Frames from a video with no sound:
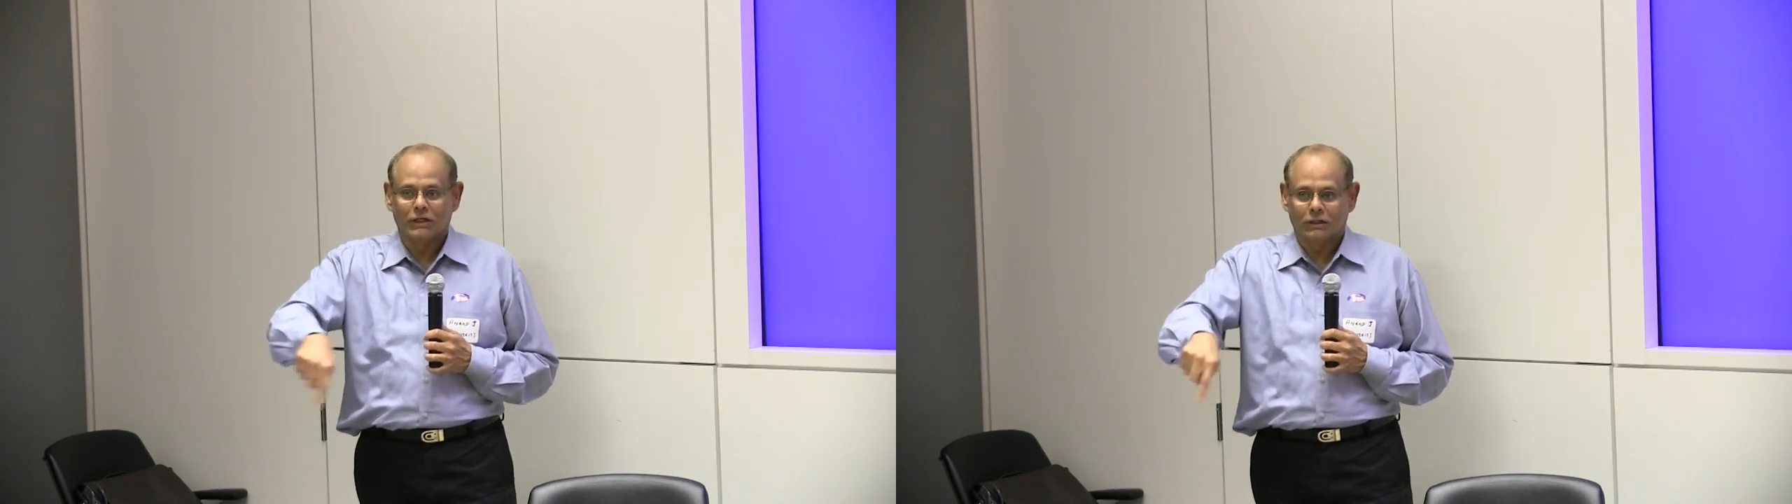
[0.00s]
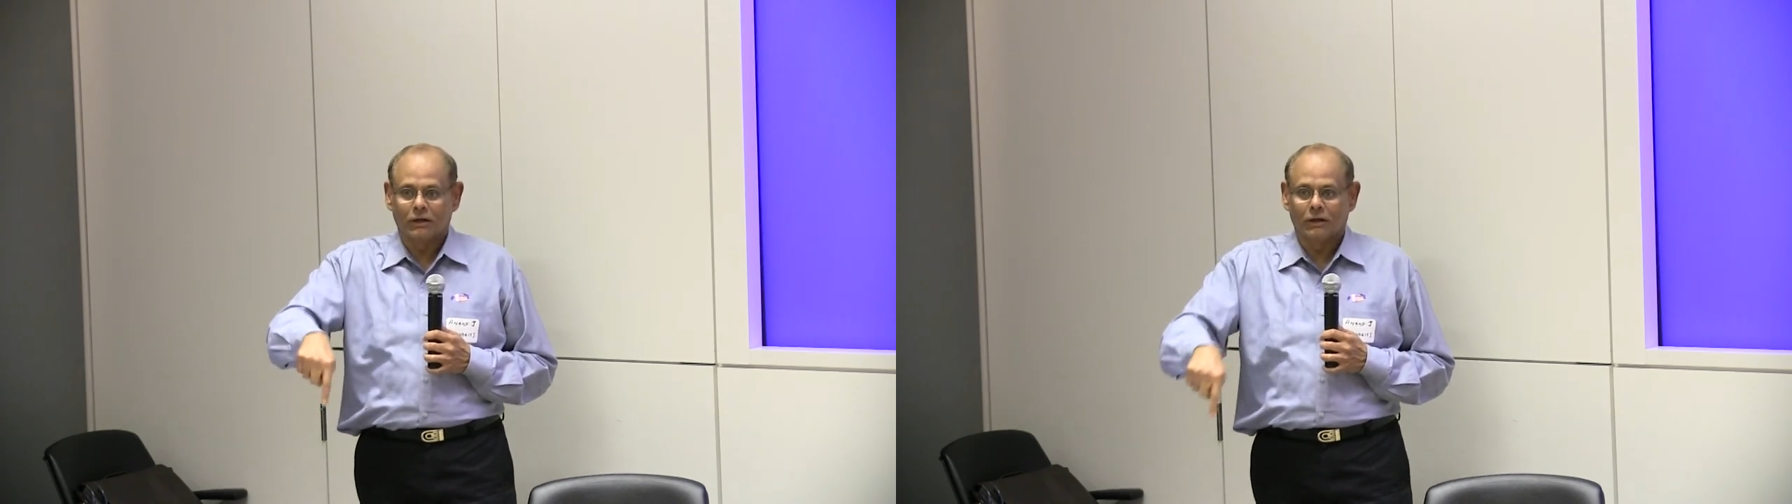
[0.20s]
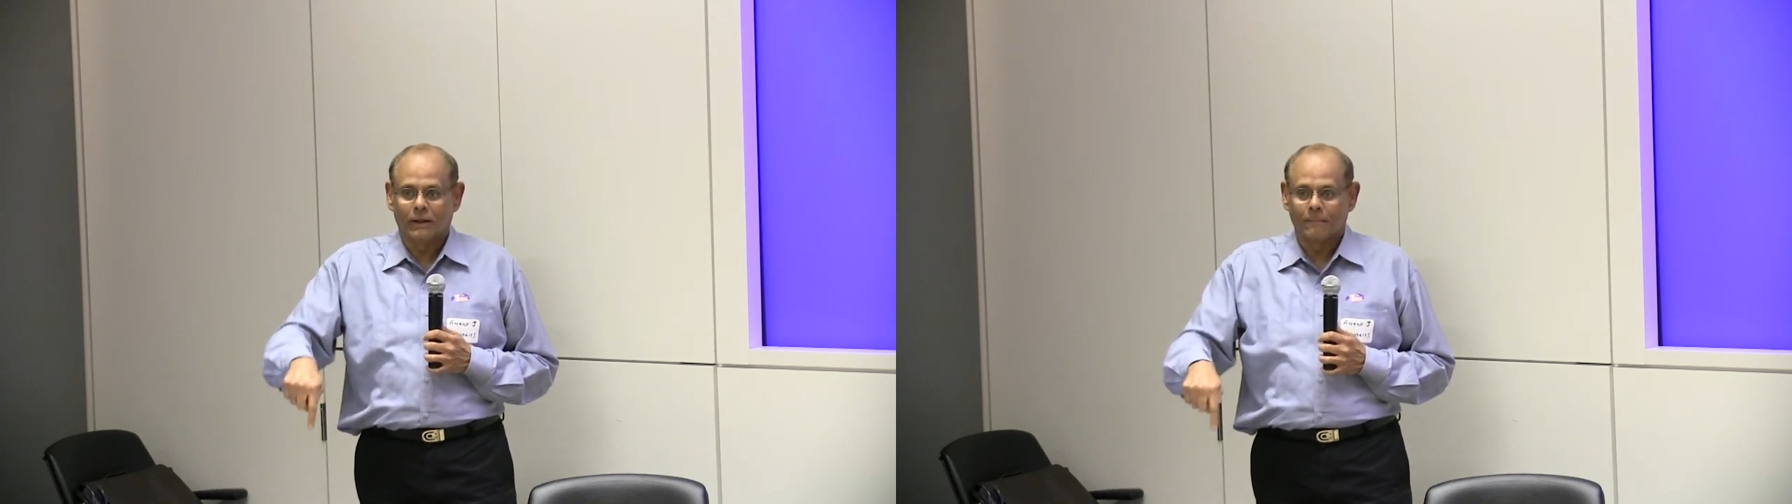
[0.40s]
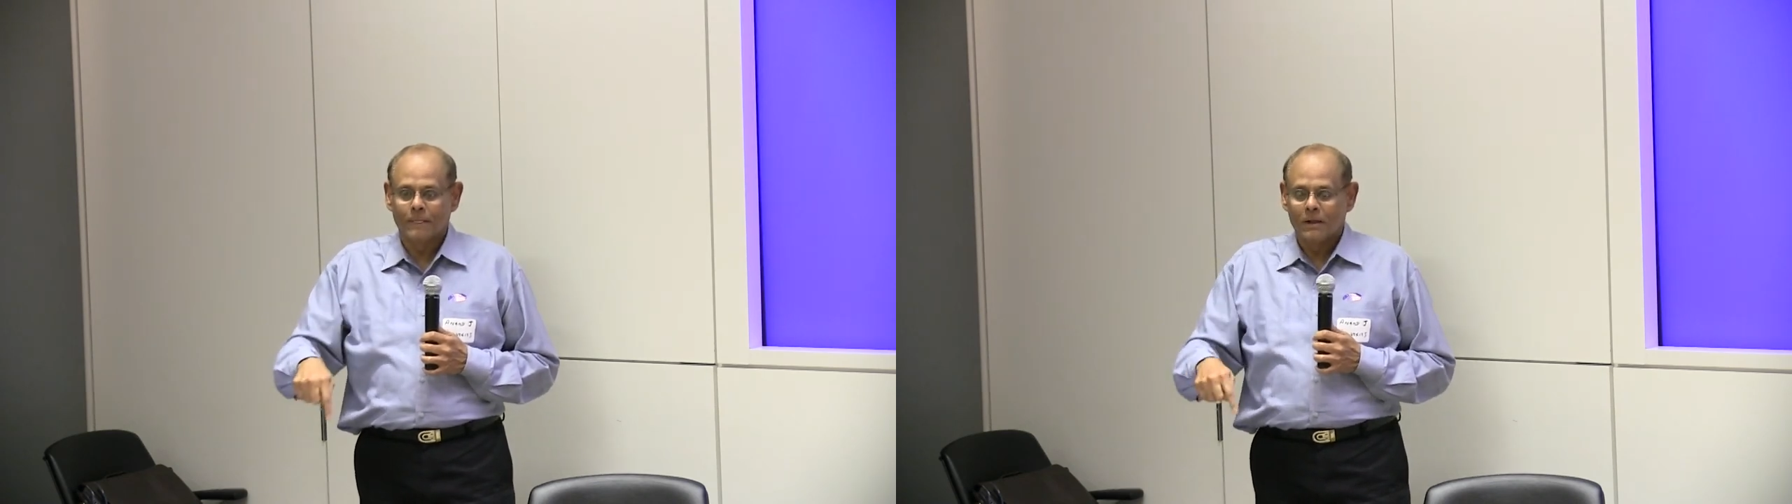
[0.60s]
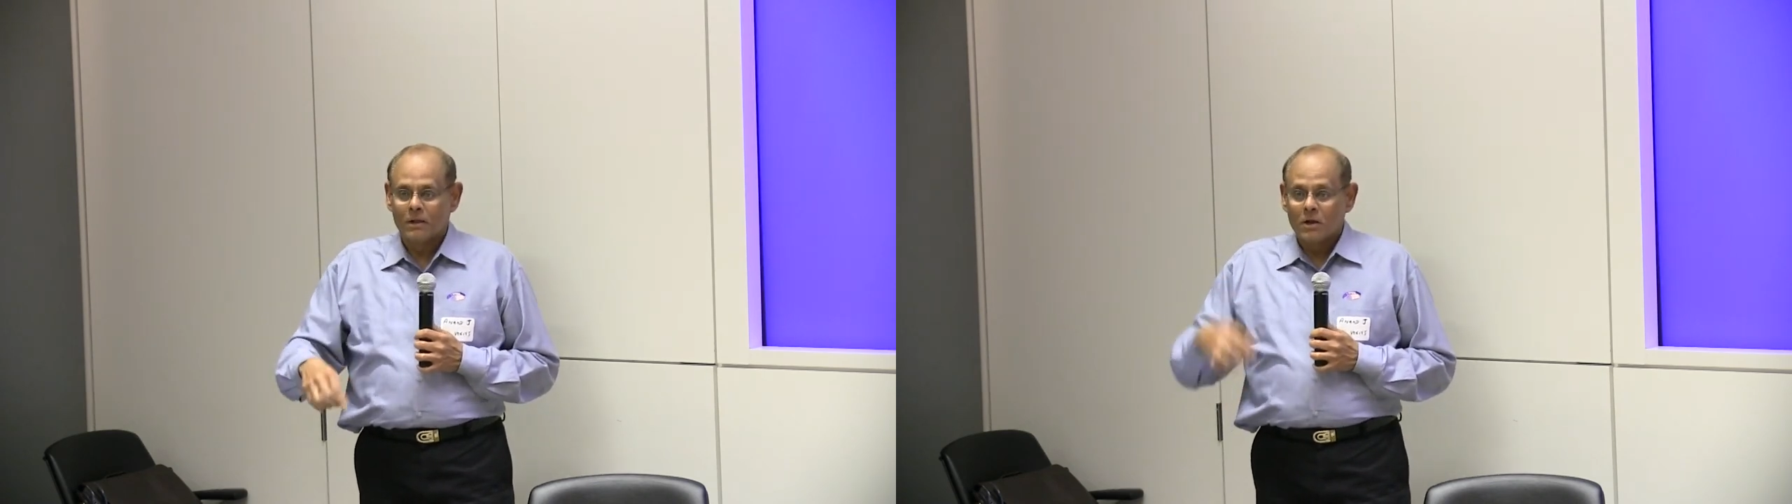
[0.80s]
internally.
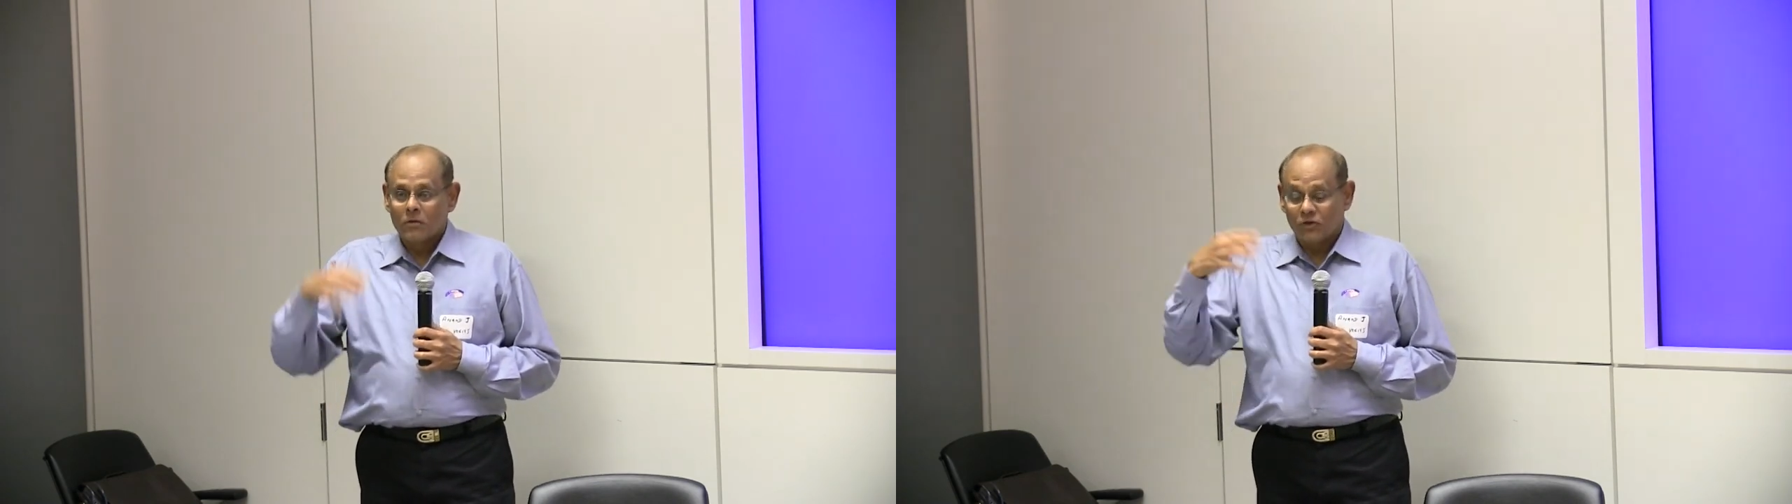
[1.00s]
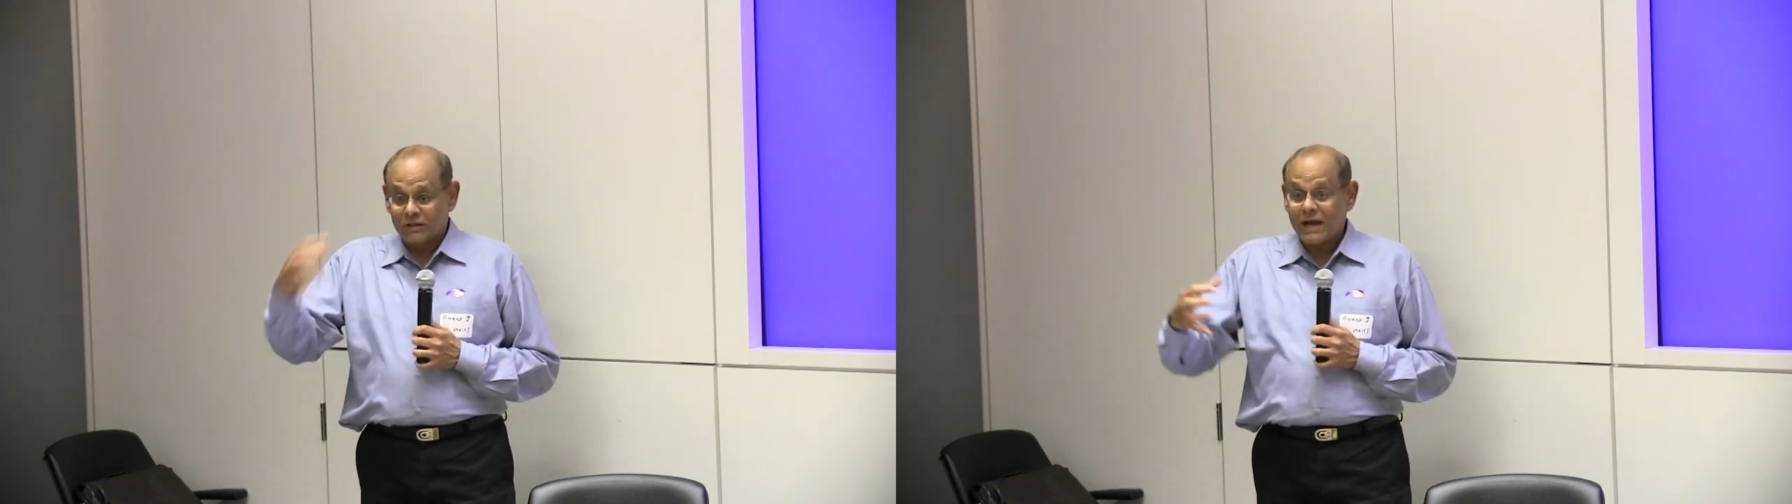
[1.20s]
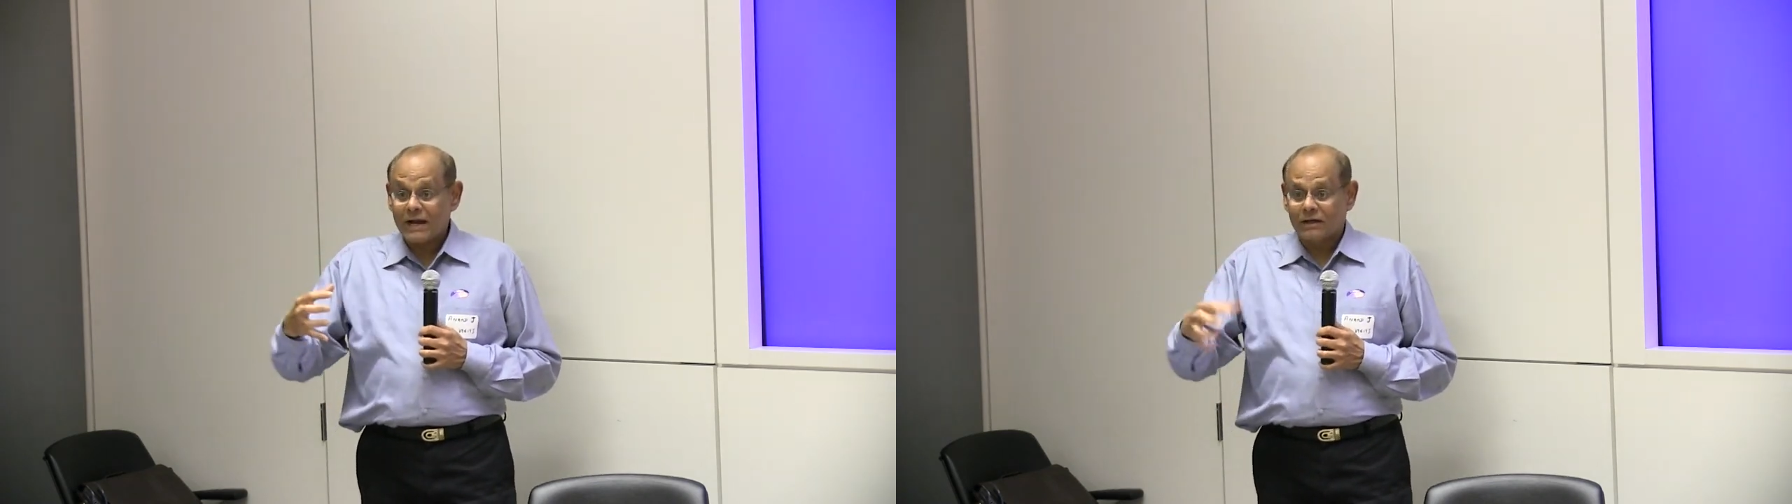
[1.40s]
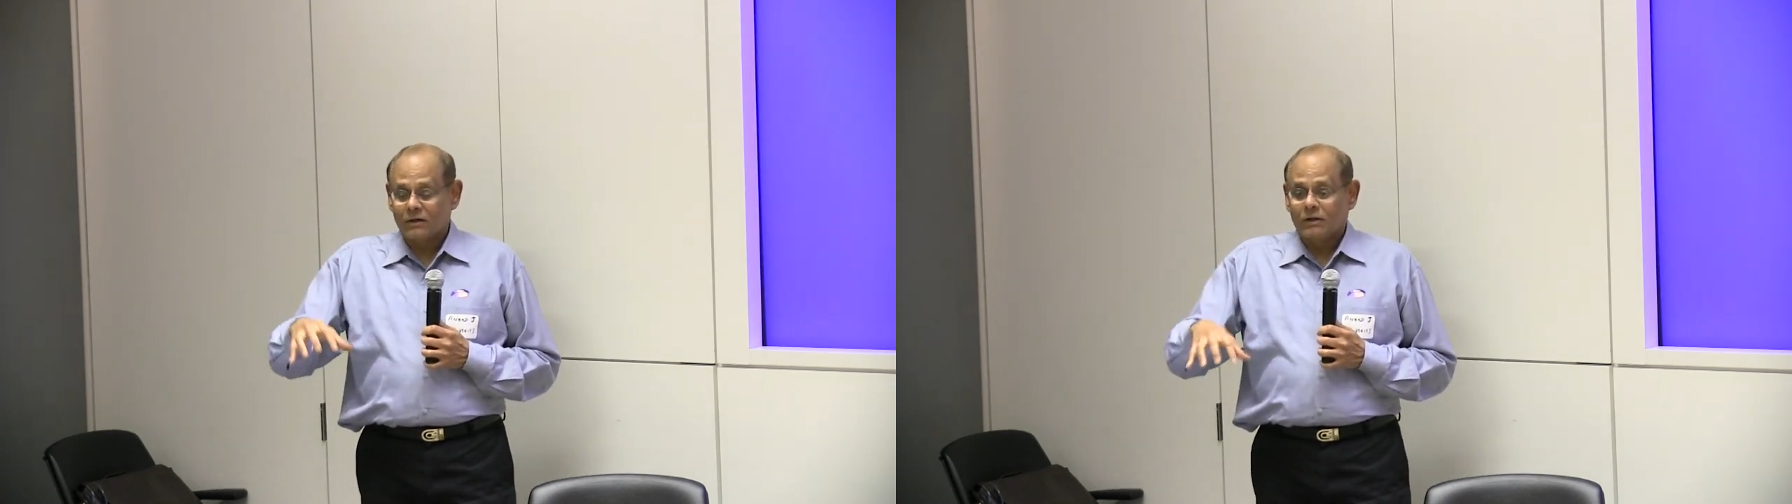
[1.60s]
For that,